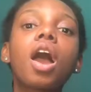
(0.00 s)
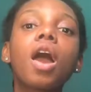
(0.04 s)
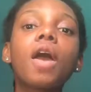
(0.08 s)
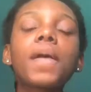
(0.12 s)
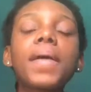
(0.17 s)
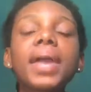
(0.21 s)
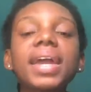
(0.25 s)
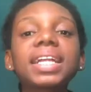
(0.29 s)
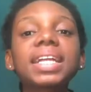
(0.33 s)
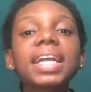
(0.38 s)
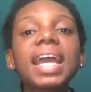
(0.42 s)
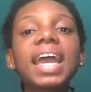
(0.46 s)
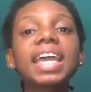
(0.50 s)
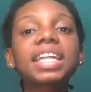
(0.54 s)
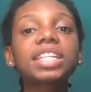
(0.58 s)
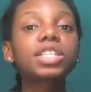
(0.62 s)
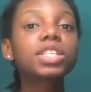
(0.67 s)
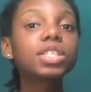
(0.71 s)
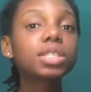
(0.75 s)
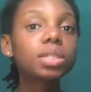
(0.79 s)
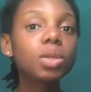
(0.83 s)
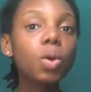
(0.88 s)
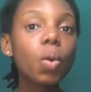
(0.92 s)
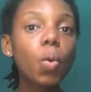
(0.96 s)
Alright guys,
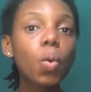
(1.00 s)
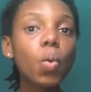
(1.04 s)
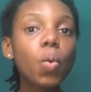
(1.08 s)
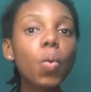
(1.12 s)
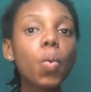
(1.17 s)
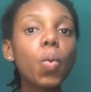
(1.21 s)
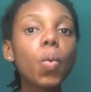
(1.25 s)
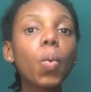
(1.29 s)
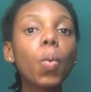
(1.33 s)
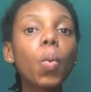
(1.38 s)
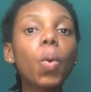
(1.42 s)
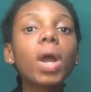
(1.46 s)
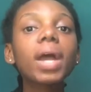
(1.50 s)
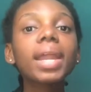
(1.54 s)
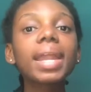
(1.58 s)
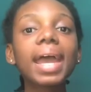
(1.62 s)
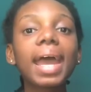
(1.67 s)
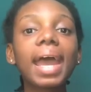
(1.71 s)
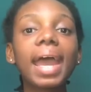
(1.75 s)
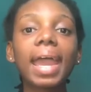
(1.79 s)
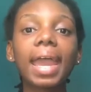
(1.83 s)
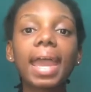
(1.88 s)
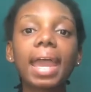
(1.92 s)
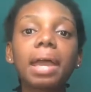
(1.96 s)
so
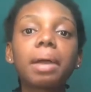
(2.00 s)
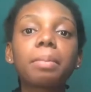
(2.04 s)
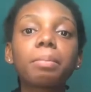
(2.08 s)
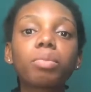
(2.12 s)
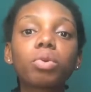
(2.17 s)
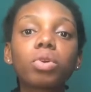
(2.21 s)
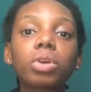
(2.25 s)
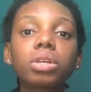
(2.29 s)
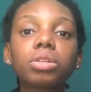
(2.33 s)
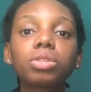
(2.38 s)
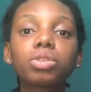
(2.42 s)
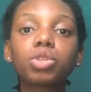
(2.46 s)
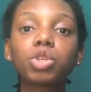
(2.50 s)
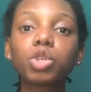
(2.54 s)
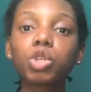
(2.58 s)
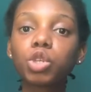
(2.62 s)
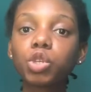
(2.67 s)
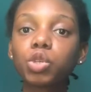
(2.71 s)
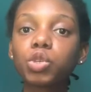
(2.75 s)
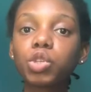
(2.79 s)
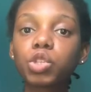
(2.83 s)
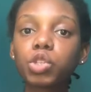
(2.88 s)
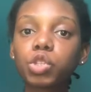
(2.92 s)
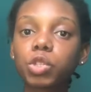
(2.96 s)
what I am going to
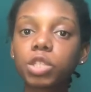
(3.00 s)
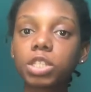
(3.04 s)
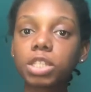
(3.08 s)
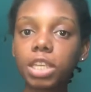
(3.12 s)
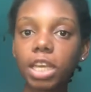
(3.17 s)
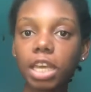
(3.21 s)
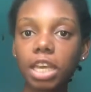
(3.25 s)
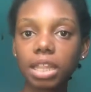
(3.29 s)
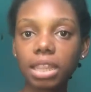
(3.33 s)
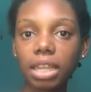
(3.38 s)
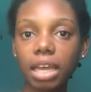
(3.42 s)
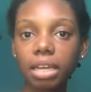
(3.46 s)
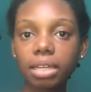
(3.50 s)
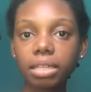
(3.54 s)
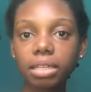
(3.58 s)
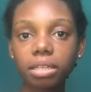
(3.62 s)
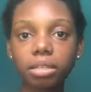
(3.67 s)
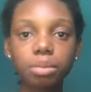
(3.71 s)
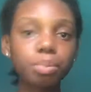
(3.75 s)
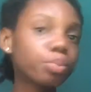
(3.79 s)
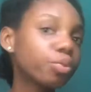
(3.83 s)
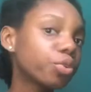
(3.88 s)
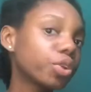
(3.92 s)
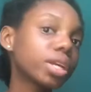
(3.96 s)
use to take down
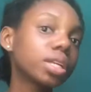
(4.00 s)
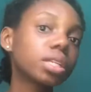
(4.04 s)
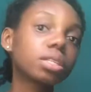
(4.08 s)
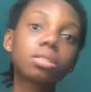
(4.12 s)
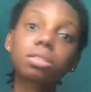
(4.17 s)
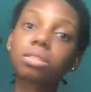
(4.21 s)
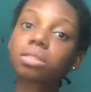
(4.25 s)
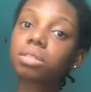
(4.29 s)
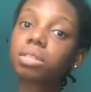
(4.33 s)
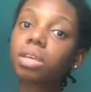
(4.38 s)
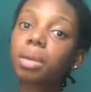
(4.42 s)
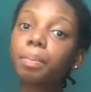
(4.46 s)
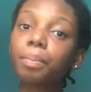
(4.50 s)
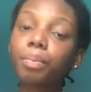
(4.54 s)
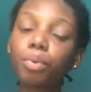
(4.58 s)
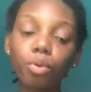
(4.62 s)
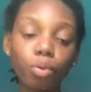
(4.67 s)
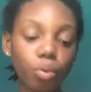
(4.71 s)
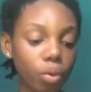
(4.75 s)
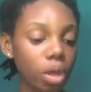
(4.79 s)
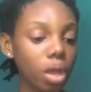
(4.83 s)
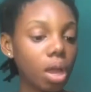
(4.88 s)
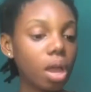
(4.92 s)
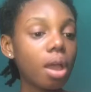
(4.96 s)
this braid,
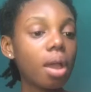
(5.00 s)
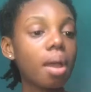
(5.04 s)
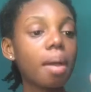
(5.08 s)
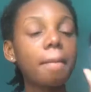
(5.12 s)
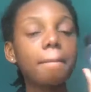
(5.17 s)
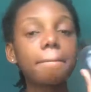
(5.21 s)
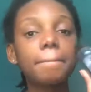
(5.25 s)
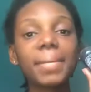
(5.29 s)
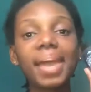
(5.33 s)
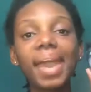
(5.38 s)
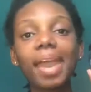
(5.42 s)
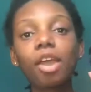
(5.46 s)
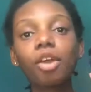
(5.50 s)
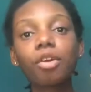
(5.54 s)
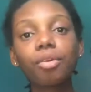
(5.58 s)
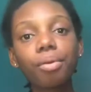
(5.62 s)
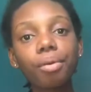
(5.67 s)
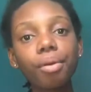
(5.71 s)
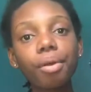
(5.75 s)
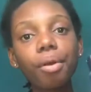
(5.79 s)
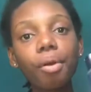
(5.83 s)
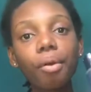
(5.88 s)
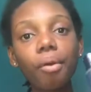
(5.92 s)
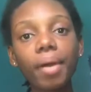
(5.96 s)
simple, my
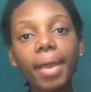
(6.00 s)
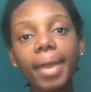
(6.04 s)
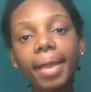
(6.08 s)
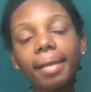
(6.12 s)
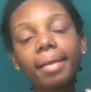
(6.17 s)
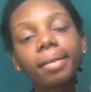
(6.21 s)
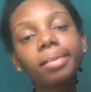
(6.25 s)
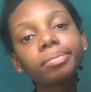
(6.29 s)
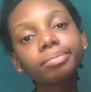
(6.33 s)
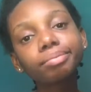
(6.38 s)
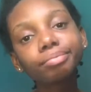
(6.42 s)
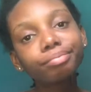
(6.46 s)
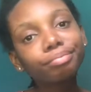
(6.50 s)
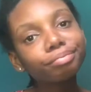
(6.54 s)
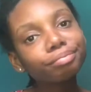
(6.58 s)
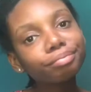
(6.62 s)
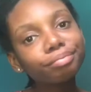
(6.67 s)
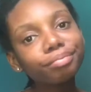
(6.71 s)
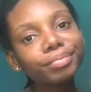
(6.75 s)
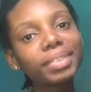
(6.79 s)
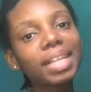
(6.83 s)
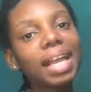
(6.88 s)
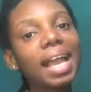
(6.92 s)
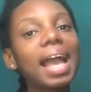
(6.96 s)
growth oil
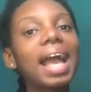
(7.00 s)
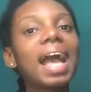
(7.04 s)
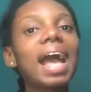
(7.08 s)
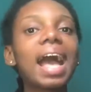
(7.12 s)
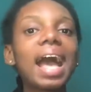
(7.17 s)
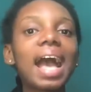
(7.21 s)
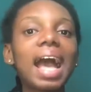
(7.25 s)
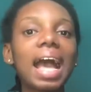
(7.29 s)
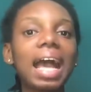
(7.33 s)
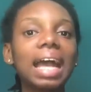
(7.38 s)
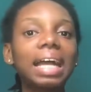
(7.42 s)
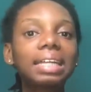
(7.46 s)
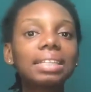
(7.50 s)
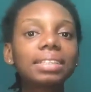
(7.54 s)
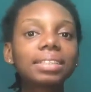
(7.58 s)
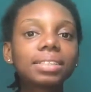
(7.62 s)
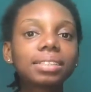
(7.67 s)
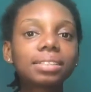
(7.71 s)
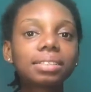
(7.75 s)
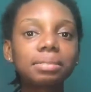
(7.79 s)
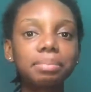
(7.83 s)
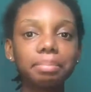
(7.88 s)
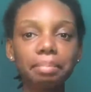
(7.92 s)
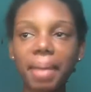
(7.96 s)

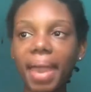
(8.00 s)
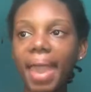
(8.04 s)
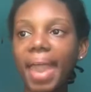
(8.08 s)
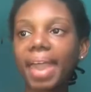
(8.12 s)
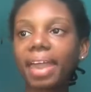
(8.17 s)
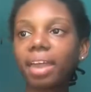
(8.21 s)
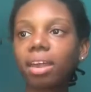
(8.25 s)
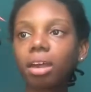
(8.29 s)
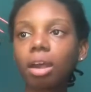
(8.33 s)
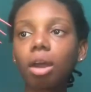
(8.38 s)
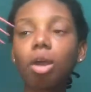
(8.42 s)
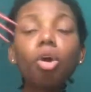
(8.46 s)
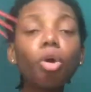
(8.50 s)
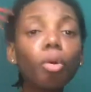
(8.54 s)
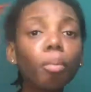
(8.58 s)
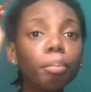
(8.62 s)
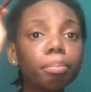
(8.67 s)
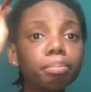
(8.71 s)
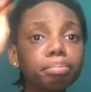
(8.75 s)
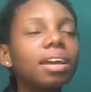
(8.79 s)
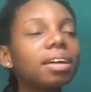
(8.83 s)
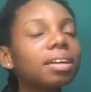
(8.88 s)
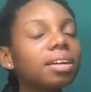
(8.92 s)
and my comb.